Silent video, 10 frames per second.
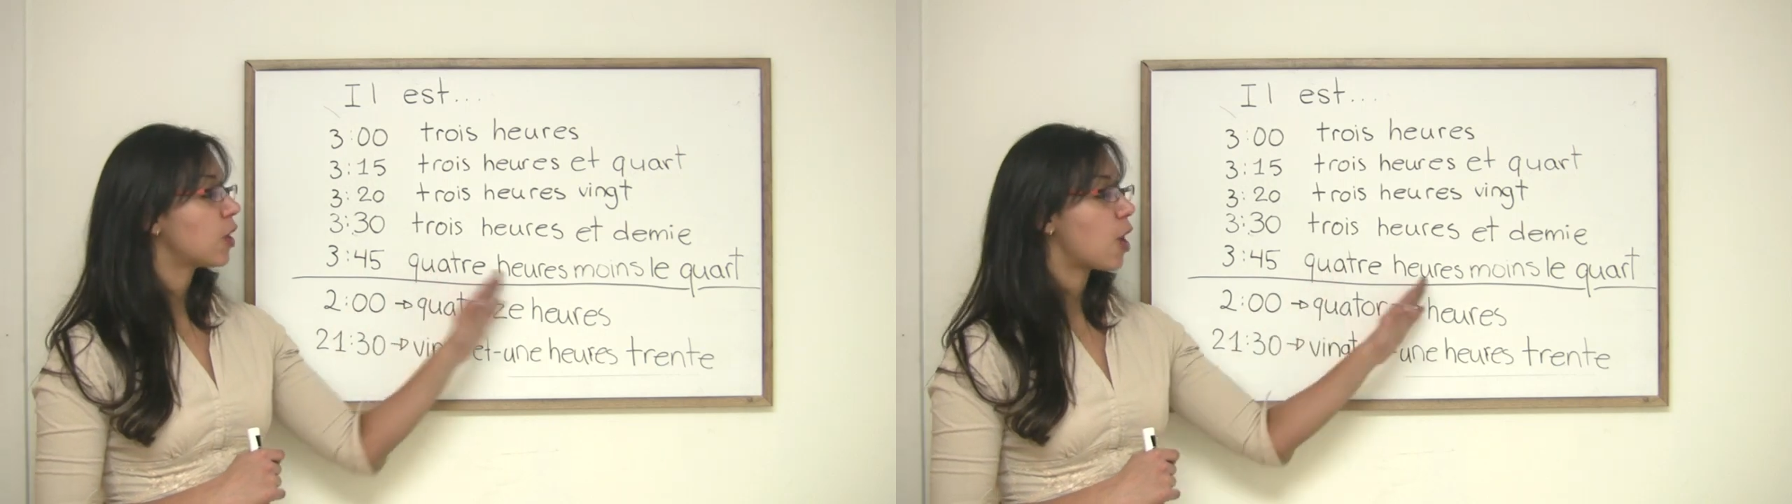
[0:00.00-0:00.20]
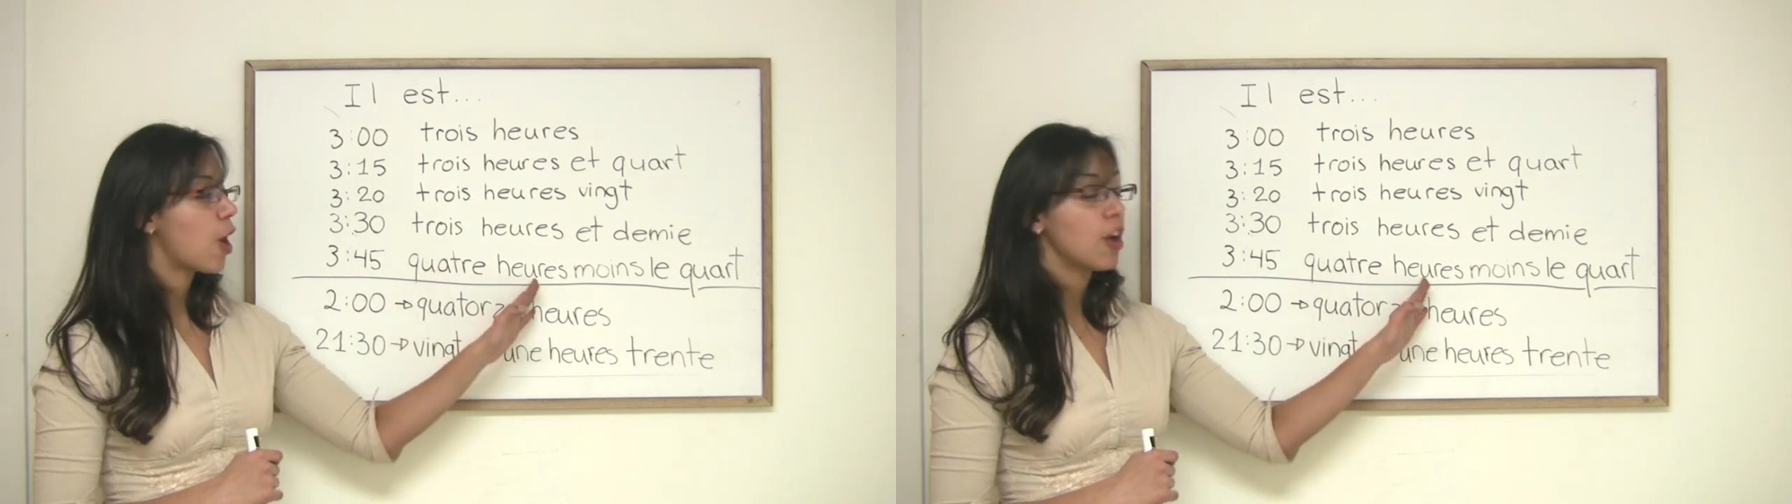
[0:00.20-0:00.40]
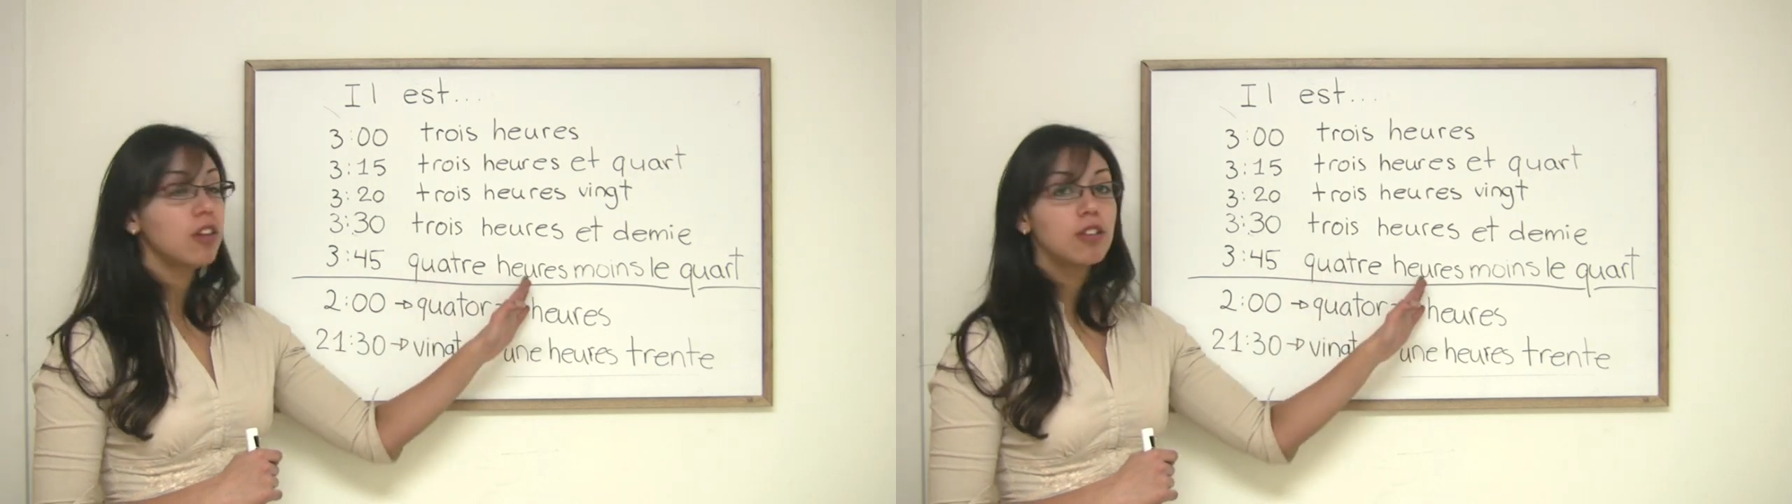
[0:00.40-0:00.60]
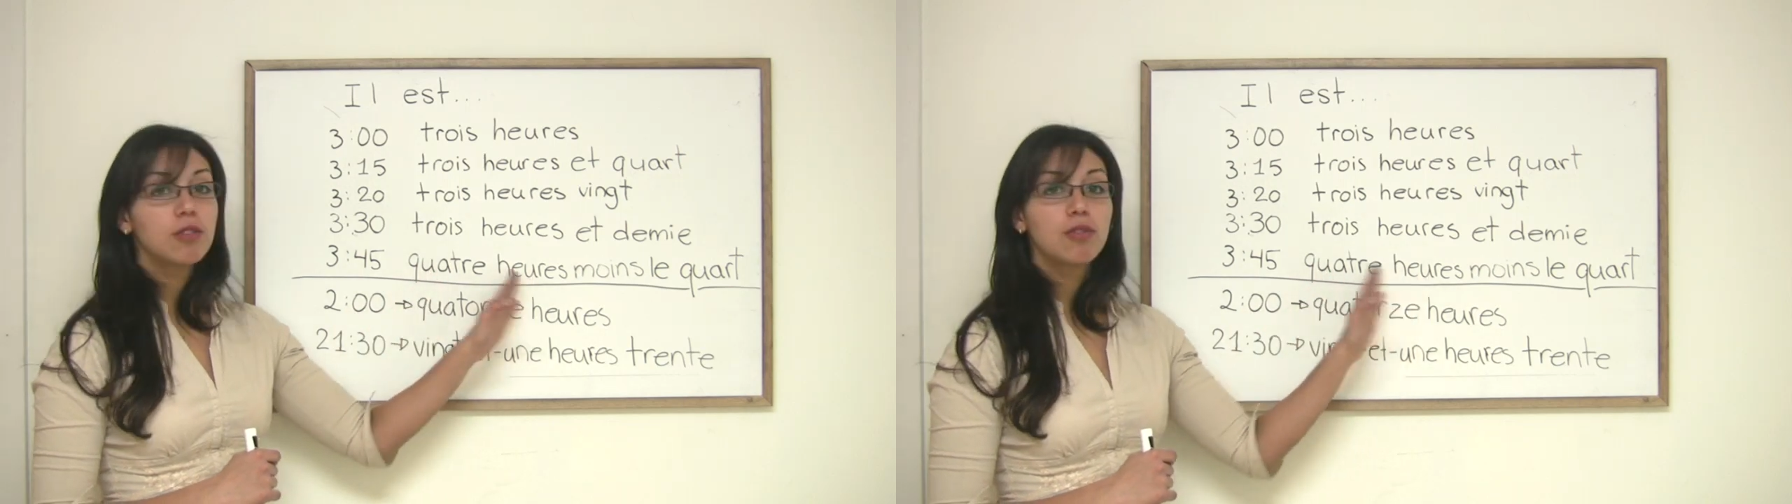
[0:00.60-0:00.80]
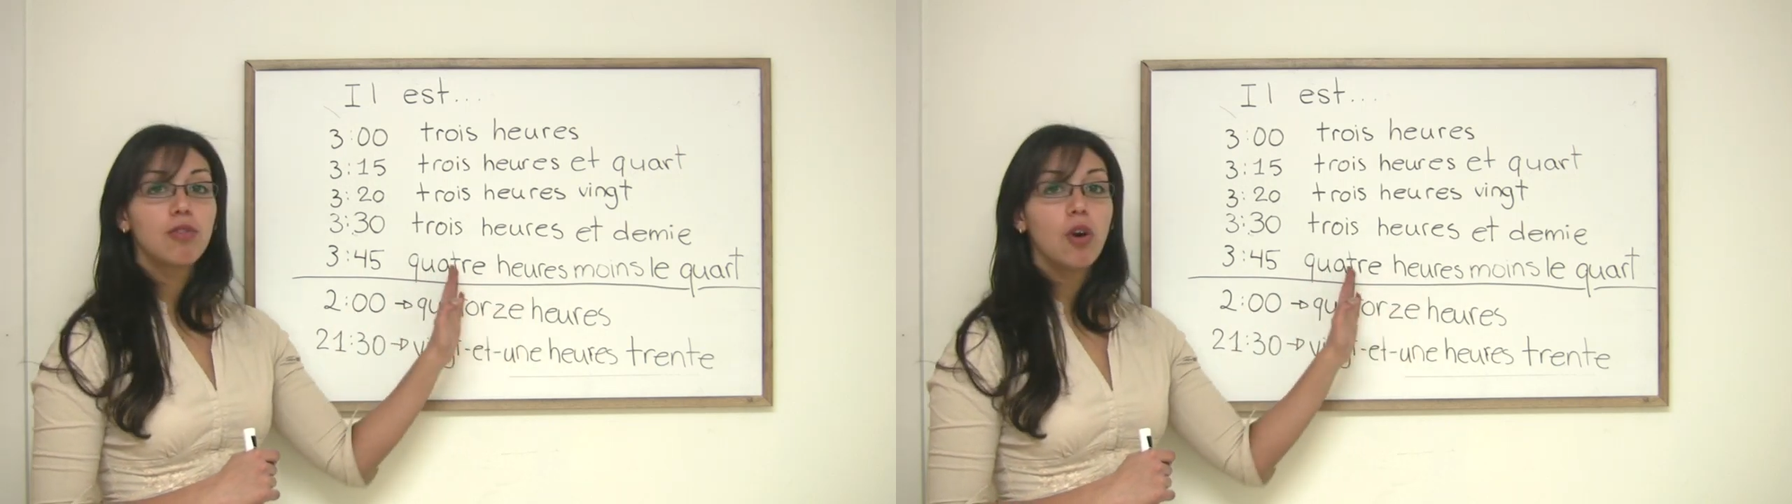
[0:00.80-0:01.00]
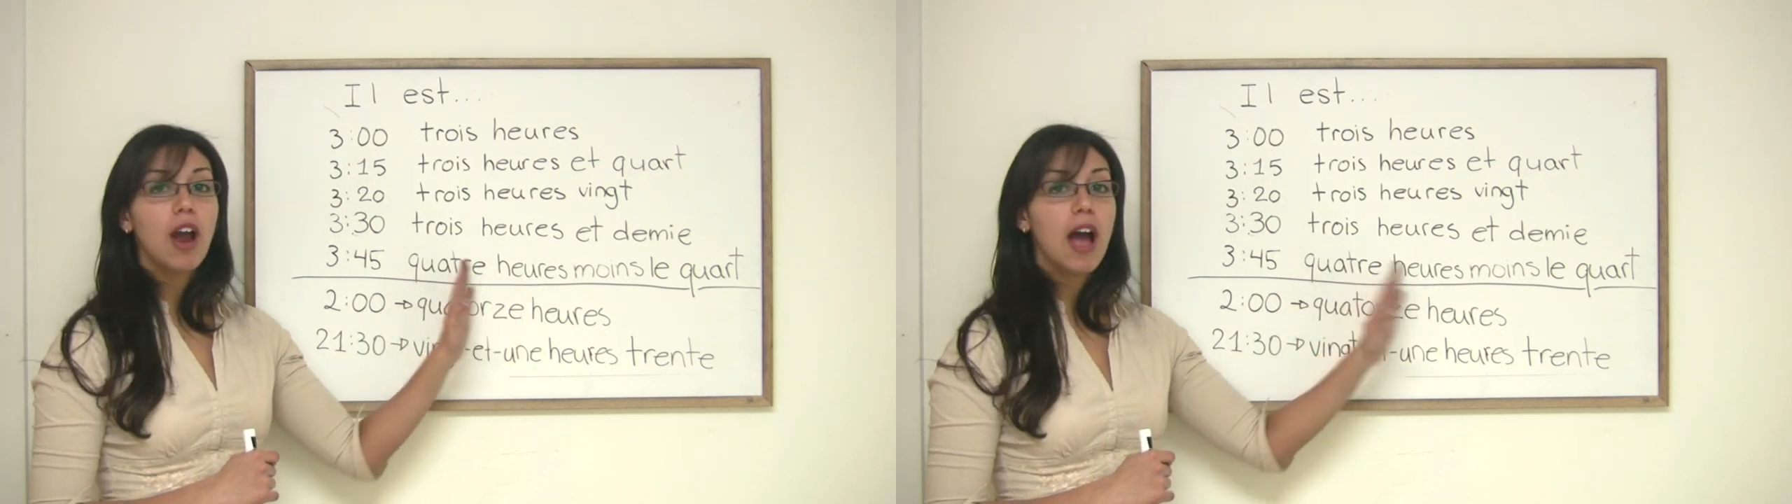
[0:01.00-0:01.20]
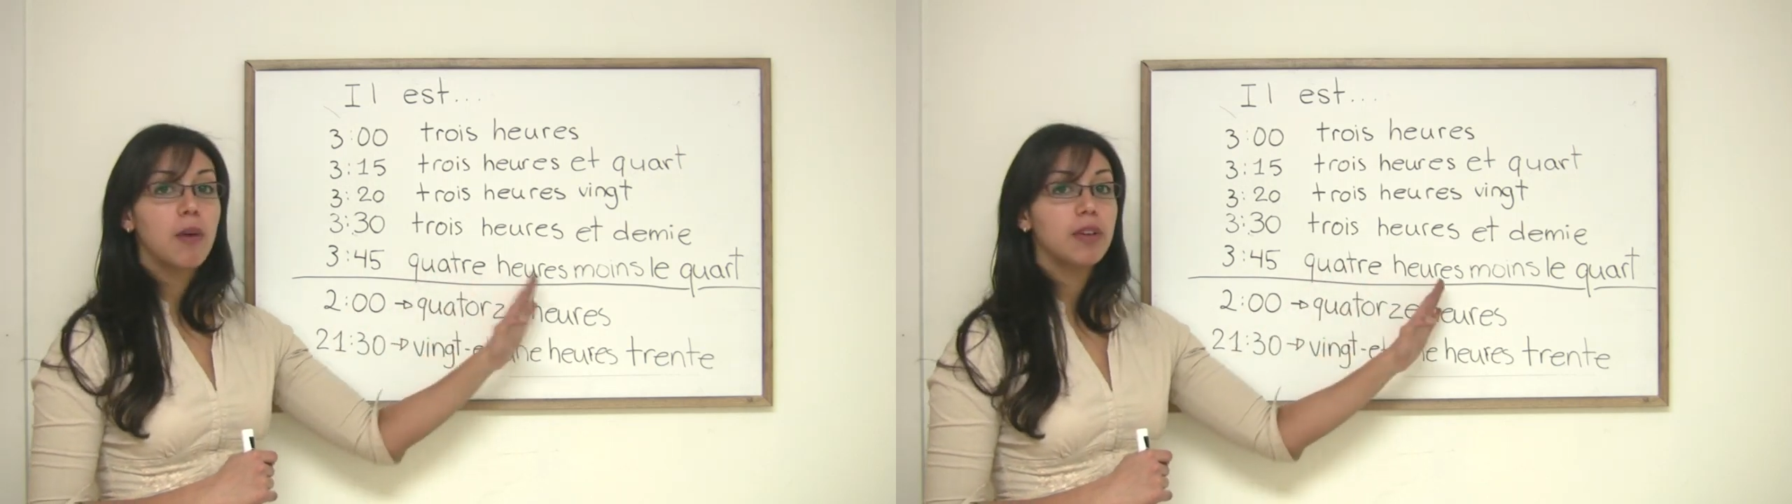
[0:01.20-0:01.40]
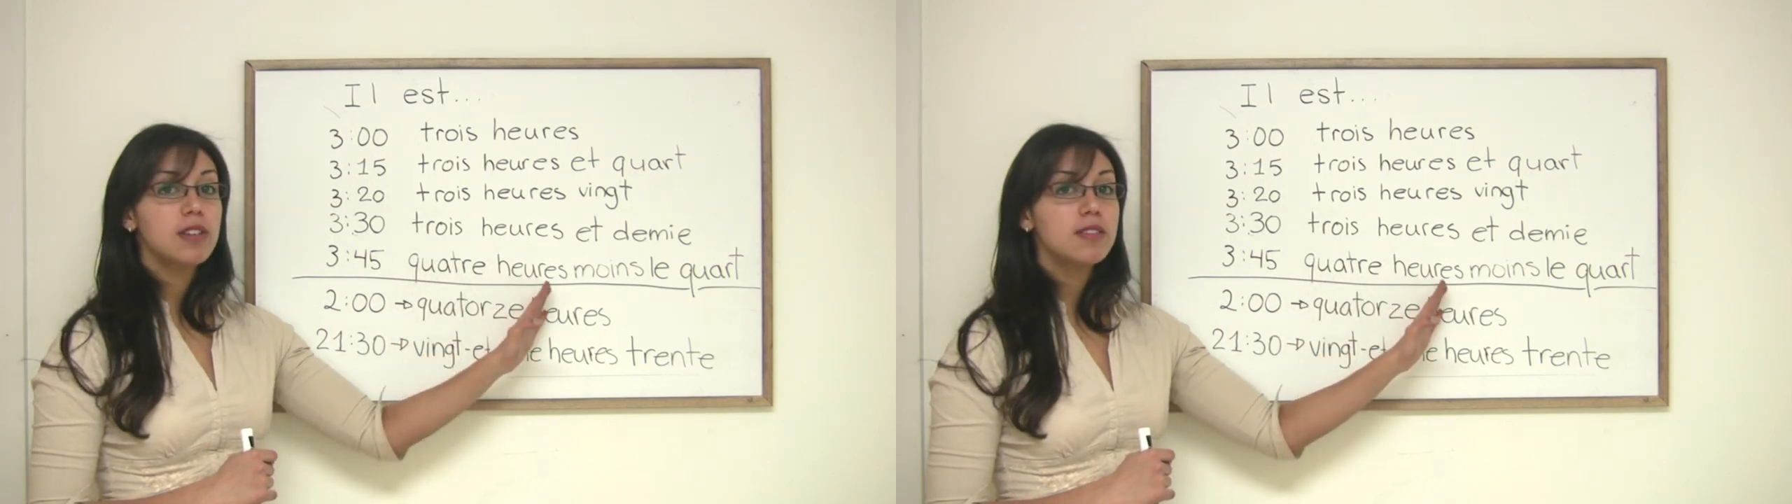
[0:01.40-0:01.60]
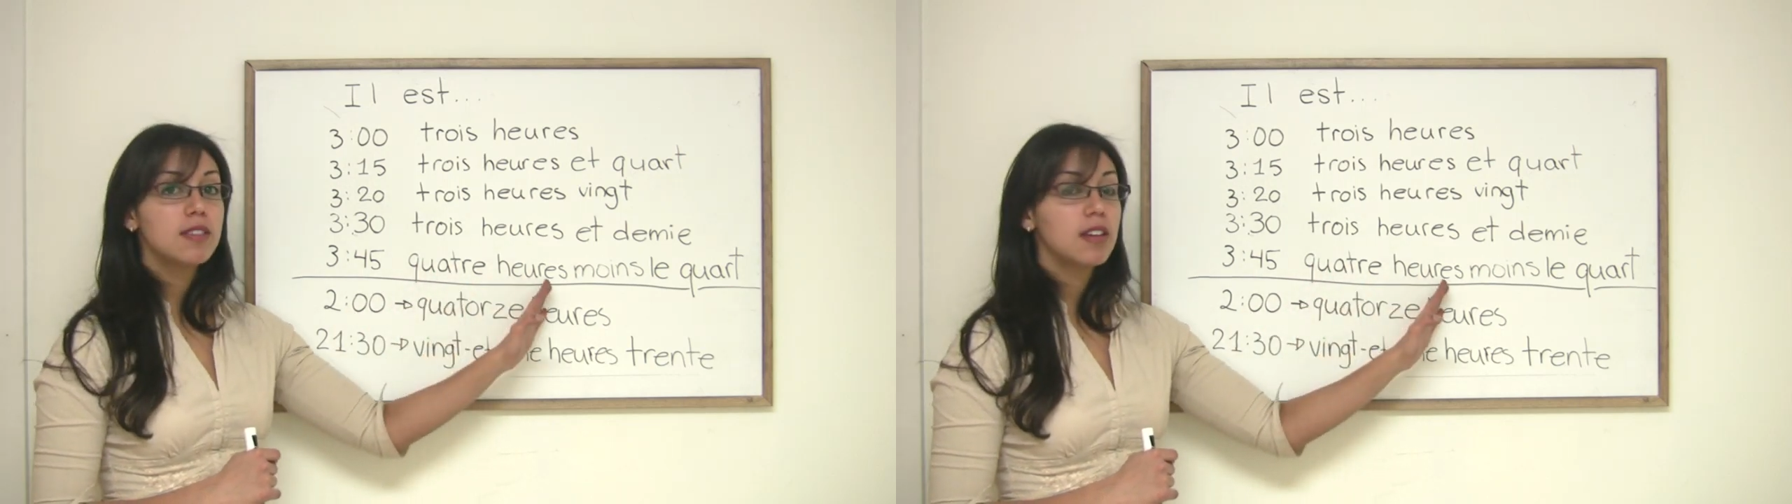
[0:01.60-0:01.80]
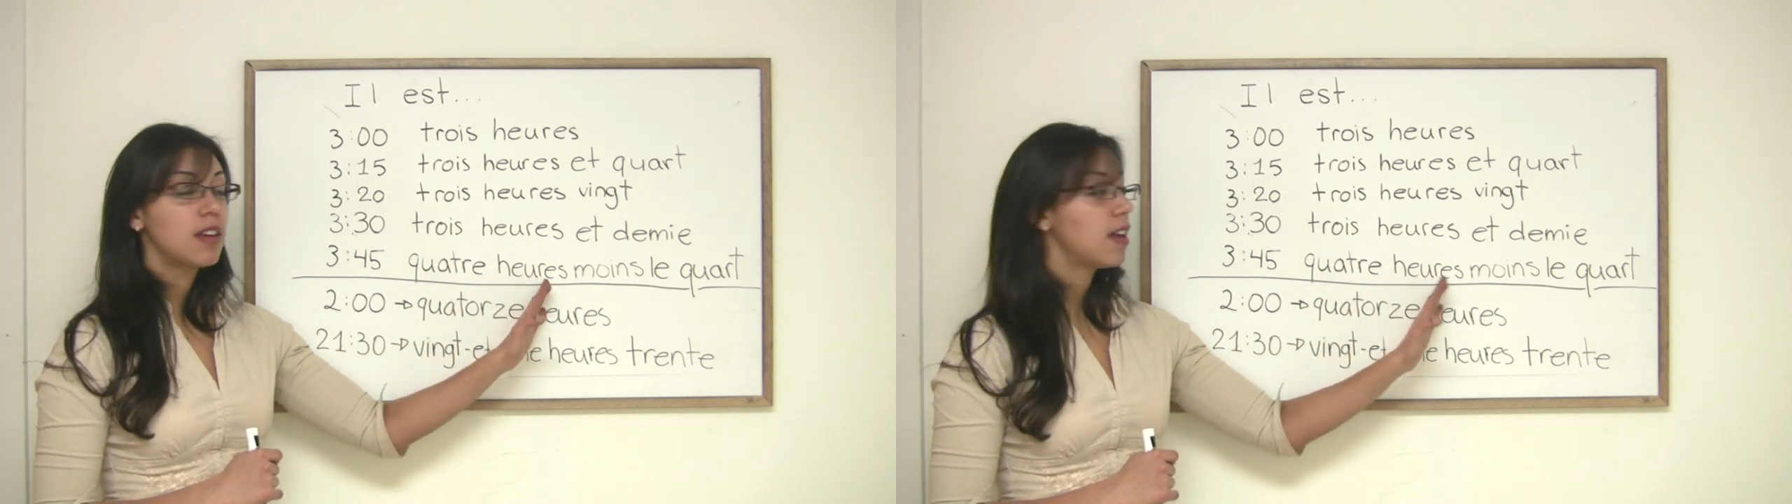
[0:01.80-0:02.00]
heures, 4 hours.